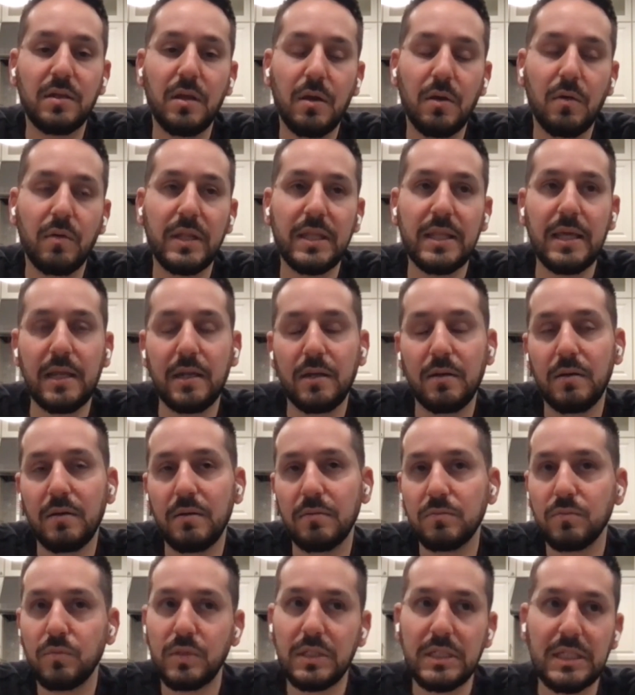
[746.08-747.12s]
you know, and then
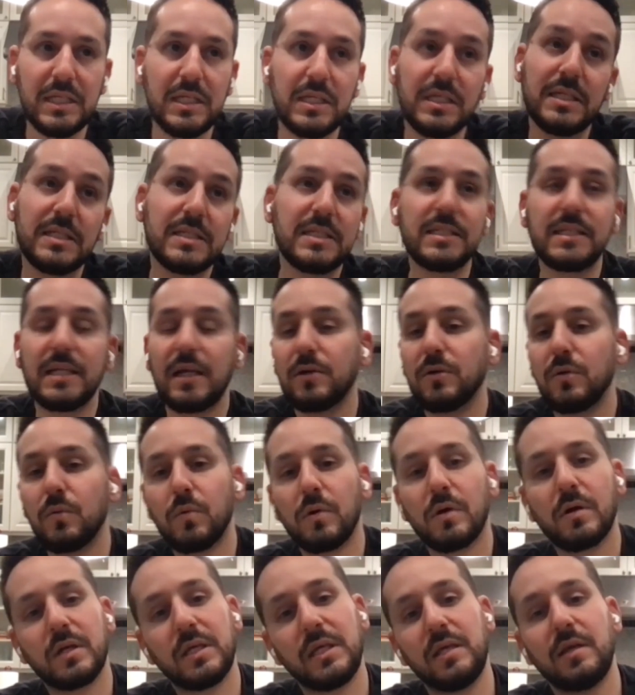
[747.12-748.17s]
when he needs dental
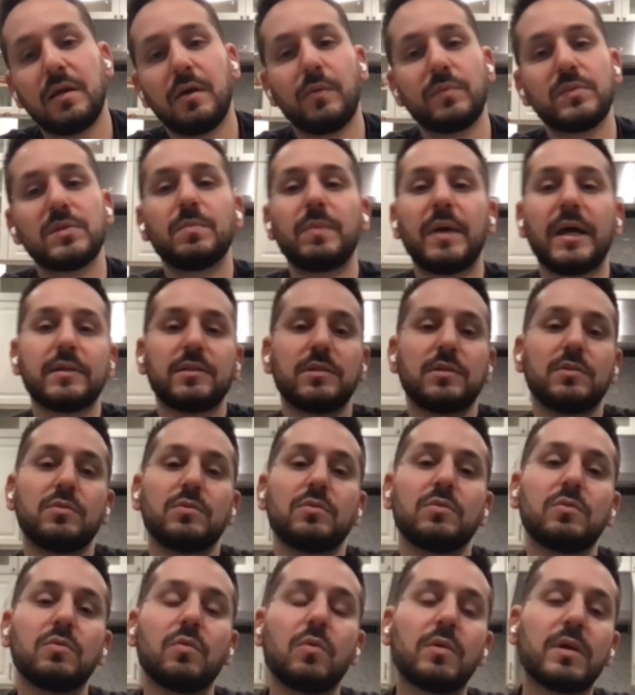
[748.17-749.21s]
work, he comes back to
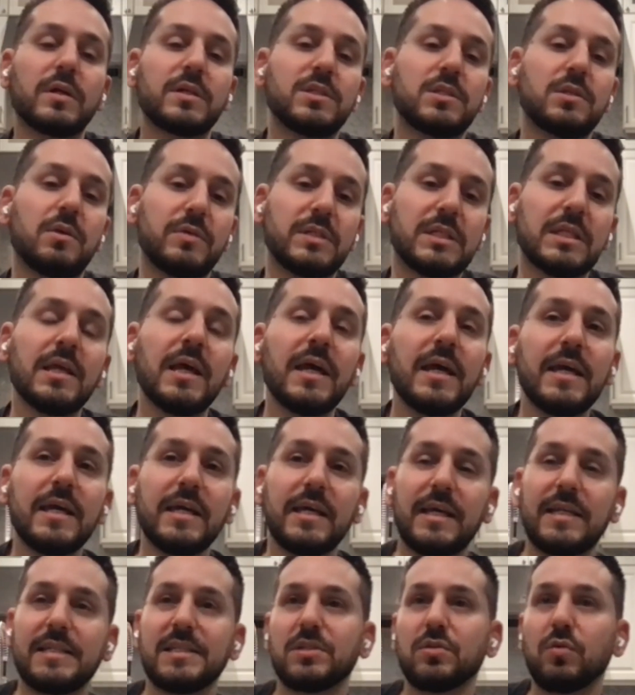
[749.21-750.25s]
New York. So it's
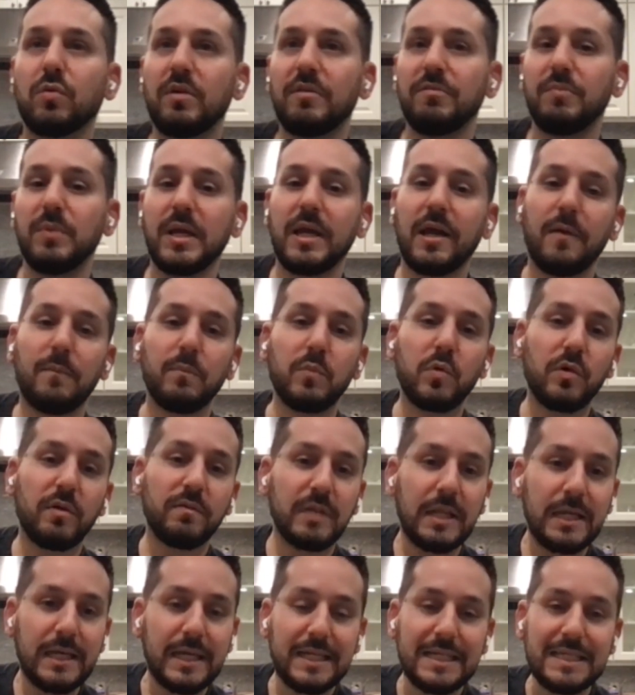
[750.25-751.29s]
it's sort of become more
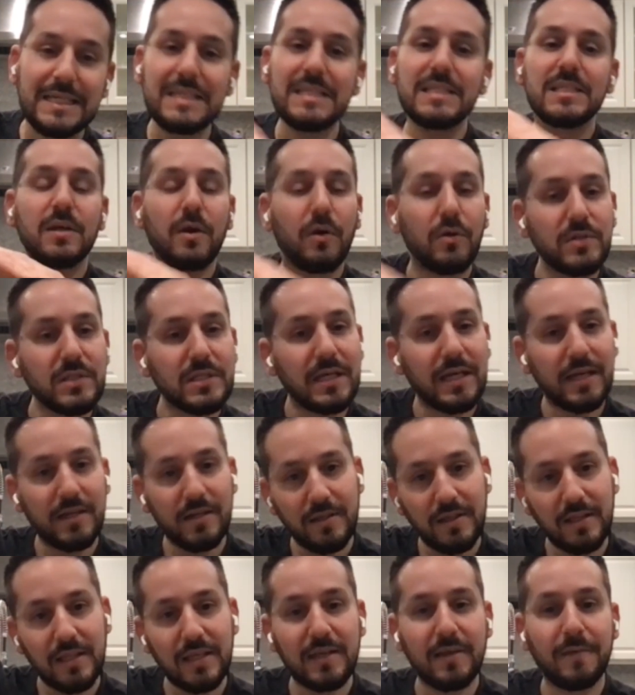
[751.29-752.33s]
of like an East Coast
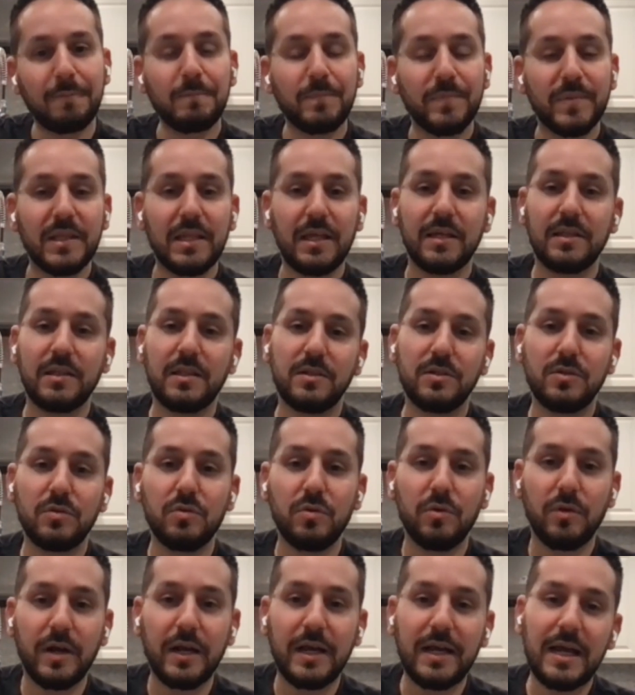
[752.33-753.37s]
kind of thing, like the
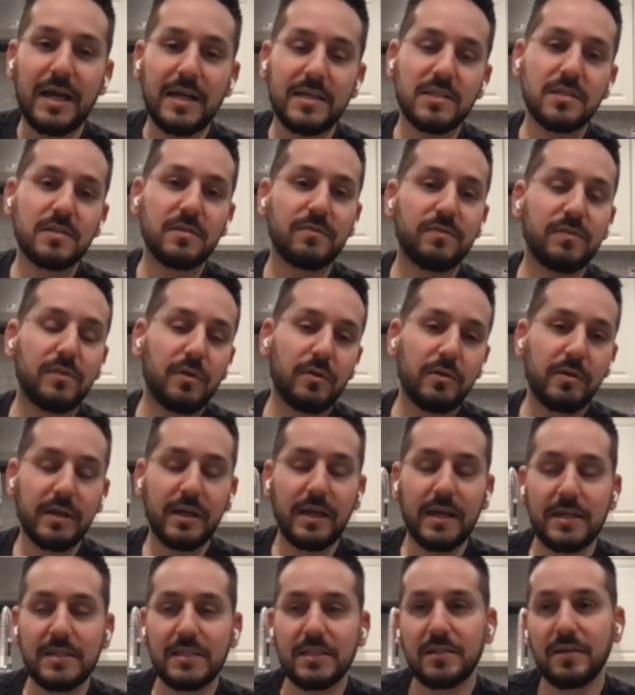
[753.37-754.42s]
New York guys, the
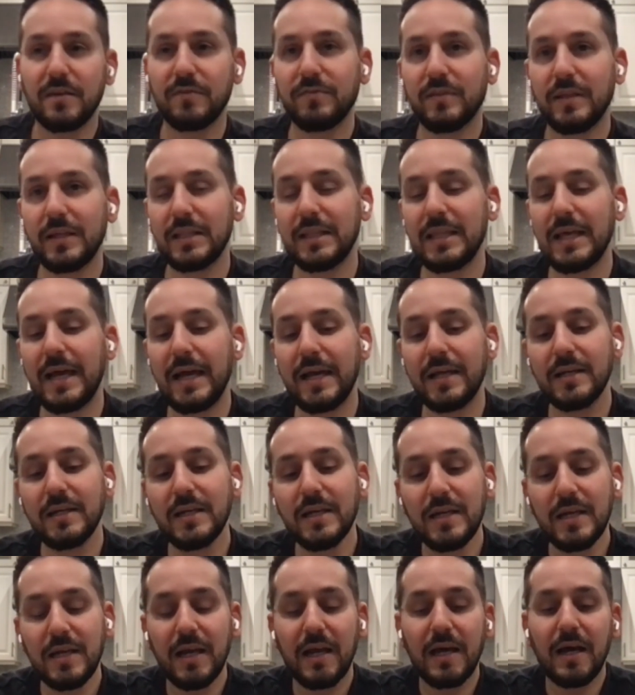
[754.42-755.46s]
Florida guys, stuff like that.
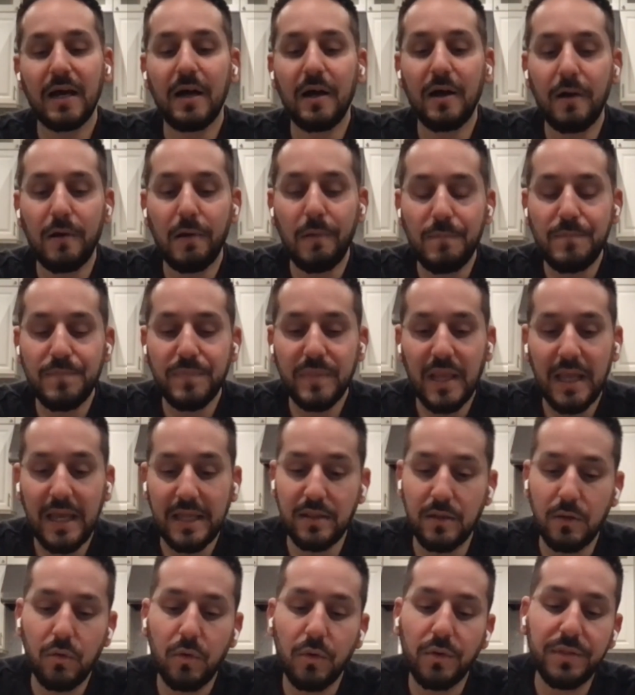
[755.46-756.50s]
Um,
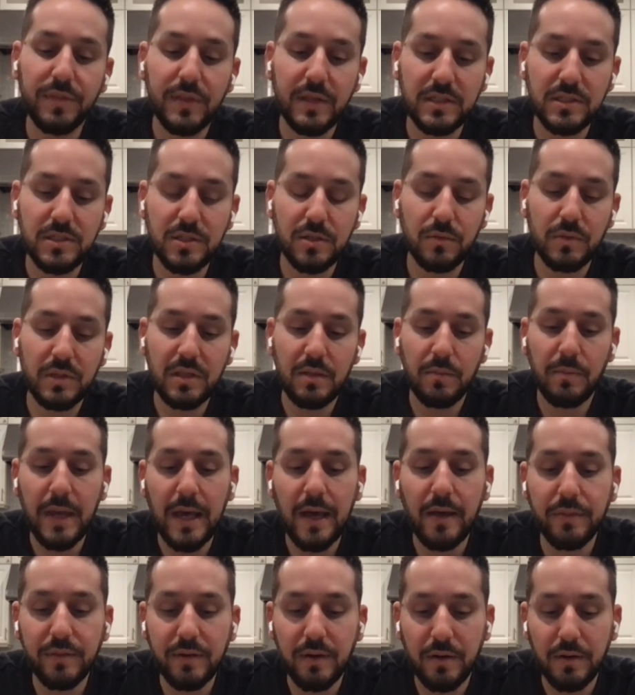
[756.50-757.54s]
and the cool thing too with the
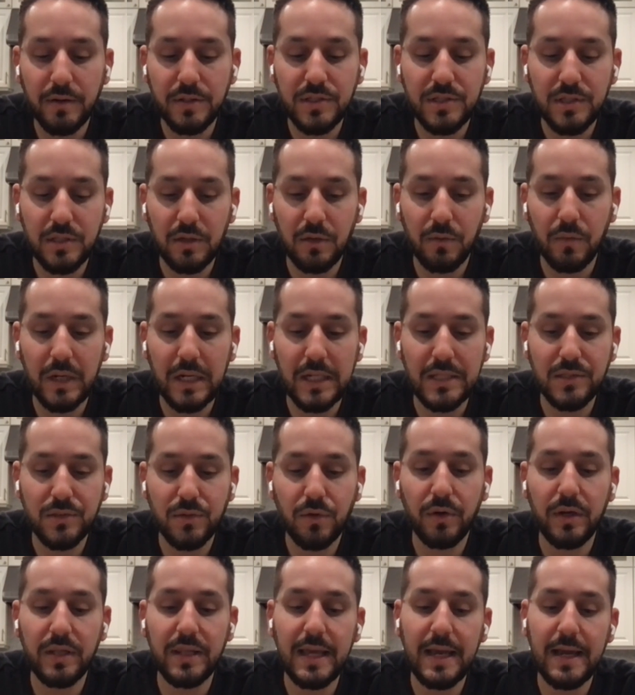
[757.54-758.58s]
mouth guards, you know, when I
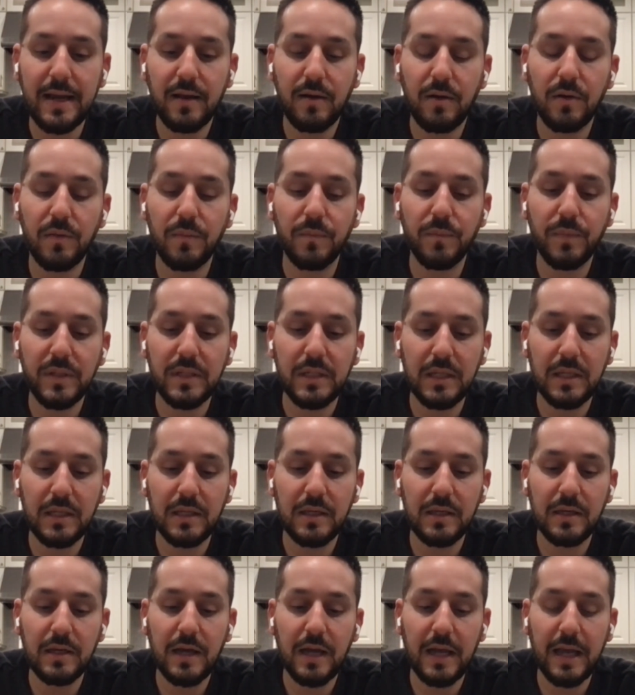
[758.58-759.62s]
started that
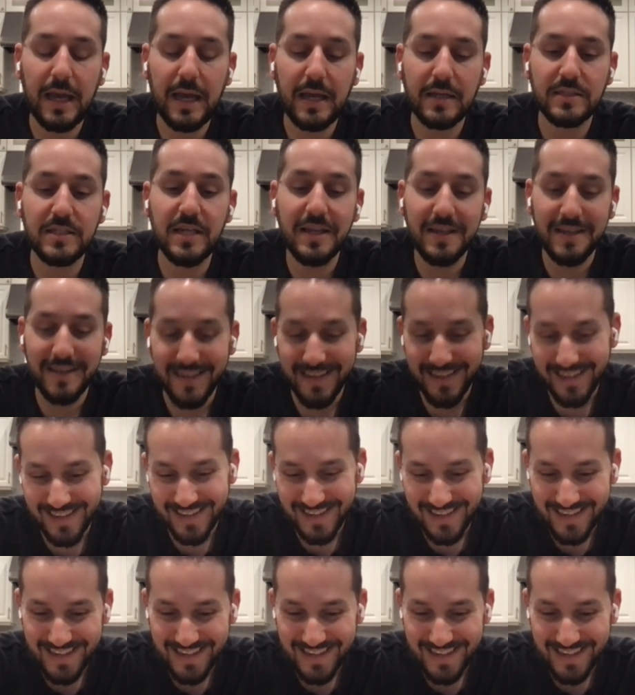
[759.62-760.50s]
company, I had to